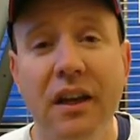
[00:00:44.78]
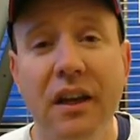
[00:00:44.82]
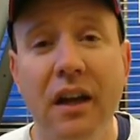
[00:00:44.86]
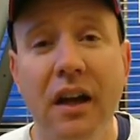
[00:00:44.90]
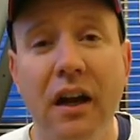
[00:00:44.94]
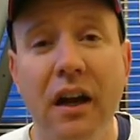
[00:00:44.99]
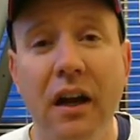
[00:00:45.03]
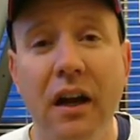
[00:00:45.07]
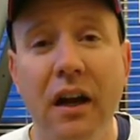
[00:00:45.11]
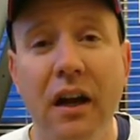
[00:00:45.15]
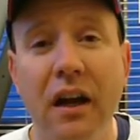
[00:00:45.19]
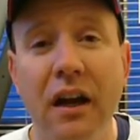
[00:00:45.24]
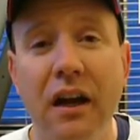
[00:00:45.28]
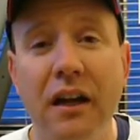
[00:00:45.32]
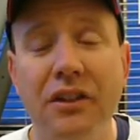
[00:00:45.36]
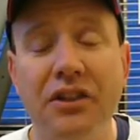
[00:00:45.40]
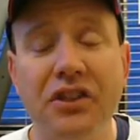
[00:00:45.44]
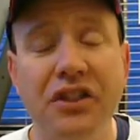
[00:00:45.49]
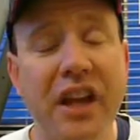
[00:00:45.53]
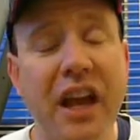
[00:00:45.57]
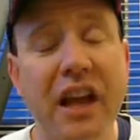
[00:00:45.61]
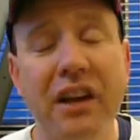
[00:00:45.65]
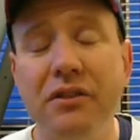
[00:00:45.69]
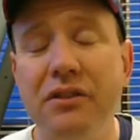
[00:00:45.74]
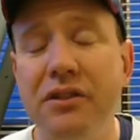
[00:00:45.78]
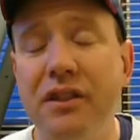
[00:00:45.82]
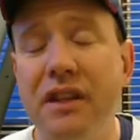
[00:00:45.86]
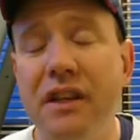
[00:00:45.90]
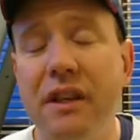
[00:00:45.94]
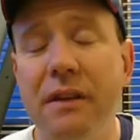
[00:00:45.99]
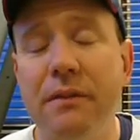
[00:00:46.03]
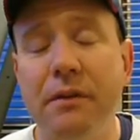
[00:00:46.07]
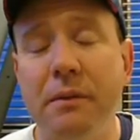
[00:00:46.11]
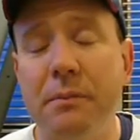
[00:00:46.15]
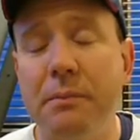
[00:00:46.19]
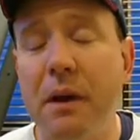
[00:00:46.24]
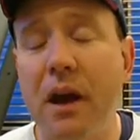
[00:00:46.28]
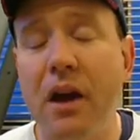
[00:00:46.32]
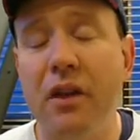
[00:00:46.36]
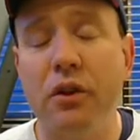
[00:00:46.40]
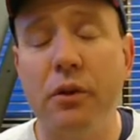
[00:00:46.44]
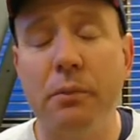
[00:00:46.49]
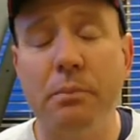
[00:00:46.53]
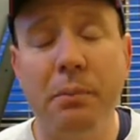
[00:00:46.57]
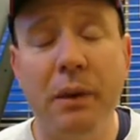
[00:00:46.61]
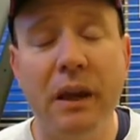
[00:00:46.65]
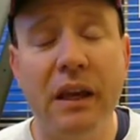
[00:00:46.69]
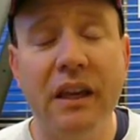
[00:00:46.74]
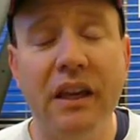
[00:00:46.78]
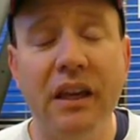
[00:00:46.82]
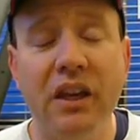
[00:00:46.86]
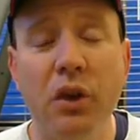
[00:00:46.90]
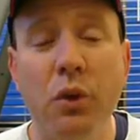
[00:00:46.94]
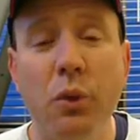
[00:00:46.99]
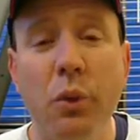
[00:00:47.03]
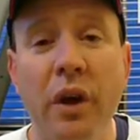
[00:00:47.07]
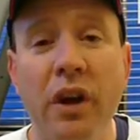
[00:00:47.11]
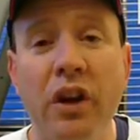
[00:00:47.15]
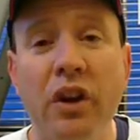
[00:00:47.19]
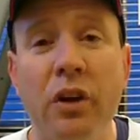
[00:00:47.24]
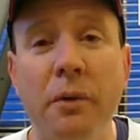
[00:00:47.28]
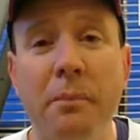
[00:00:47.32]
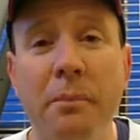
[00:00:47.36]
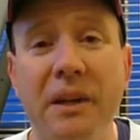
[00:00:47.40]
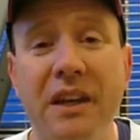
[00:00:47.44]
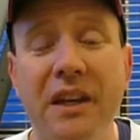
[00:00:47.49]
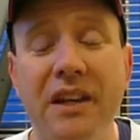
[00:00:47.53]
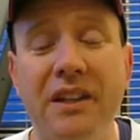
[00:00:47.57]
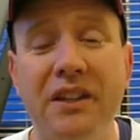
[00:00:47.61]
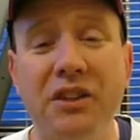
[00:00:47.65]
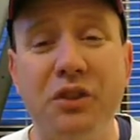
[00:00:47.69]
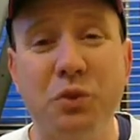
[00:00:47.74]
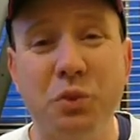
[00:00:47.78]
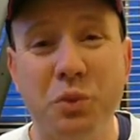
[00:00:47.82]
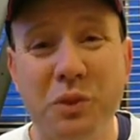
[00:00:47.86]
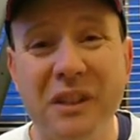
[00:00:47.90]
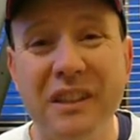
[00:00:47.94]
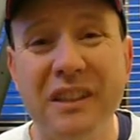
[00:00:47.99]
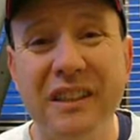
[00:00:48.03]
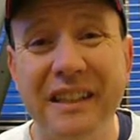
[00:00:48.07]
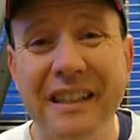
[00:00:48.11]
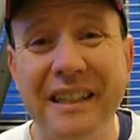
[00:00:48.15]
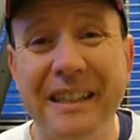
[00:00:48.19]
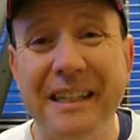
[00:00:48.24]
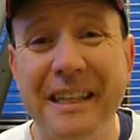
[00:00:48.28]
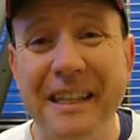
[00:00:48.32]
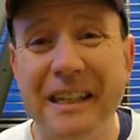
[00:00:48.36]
Uh, Shadow didn't even bother picking a winner because really,